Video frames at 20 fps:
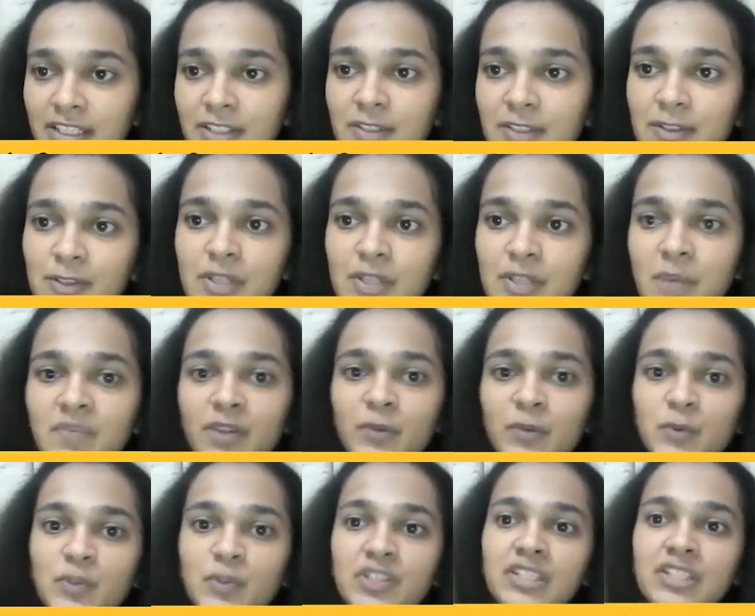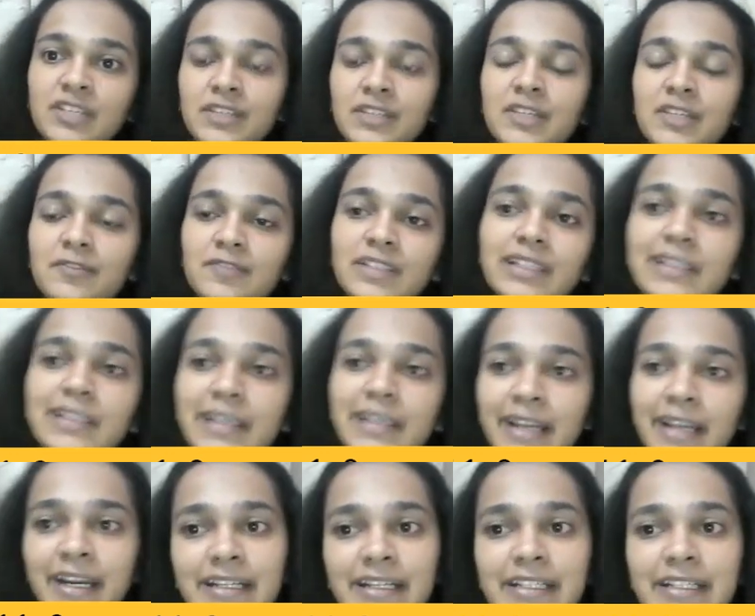So someone who's giving, we'll
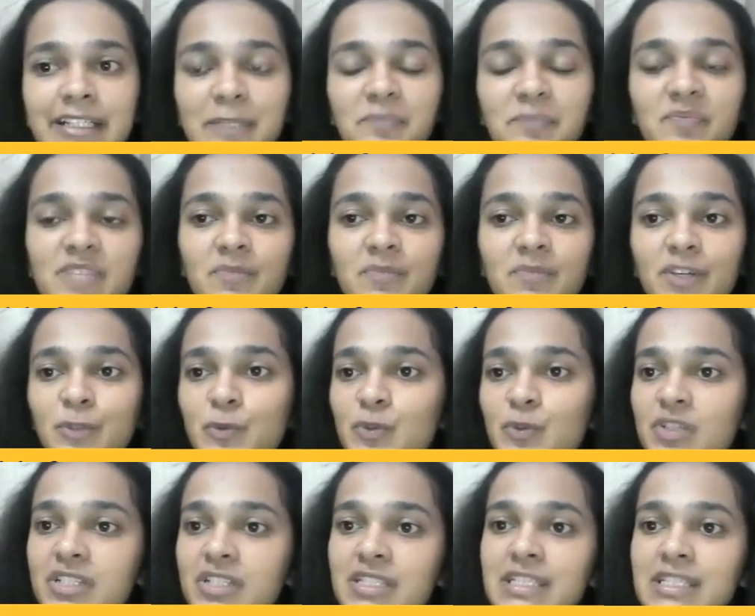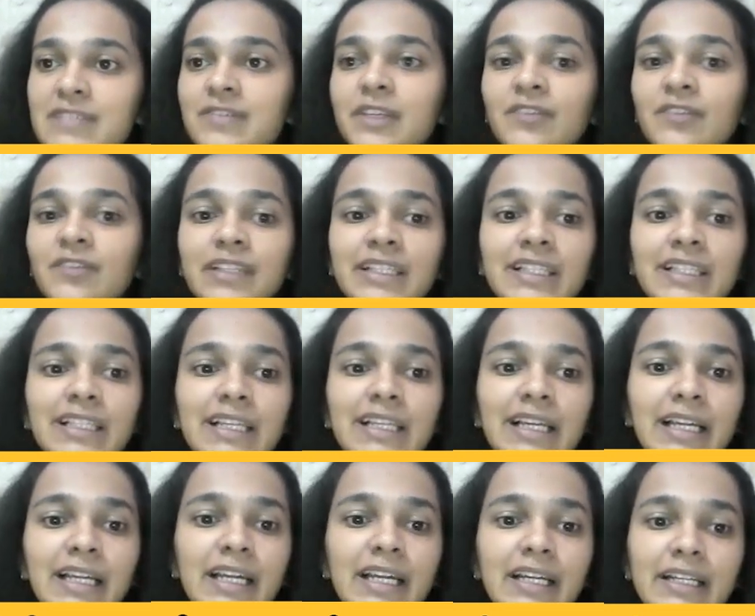credit him. Someone who's receiving, we'll
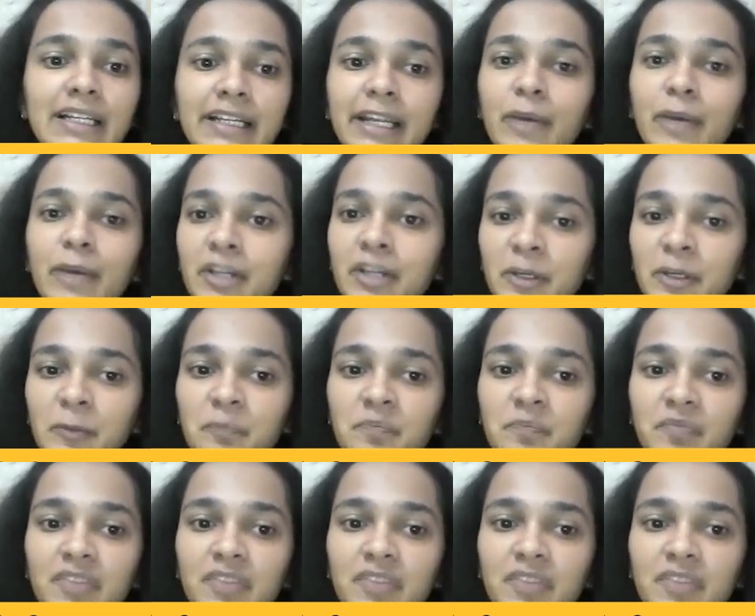debit him.